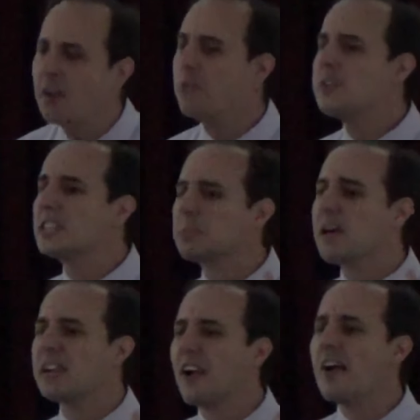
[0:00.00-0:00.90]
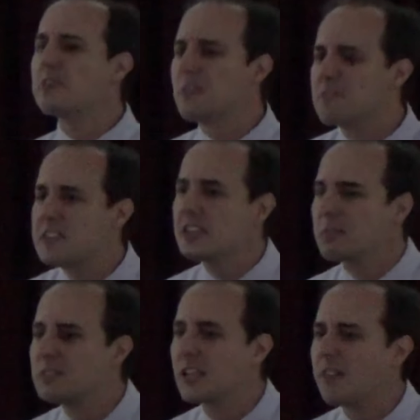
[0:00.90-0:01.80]
can we expect God to reveal
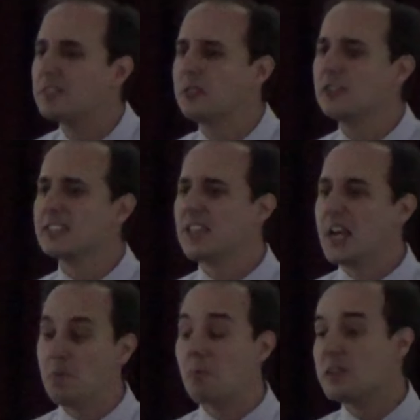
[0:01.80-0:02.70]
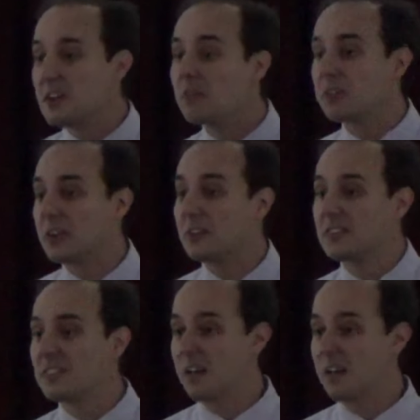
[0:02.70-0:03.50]
himself to us in what we don't know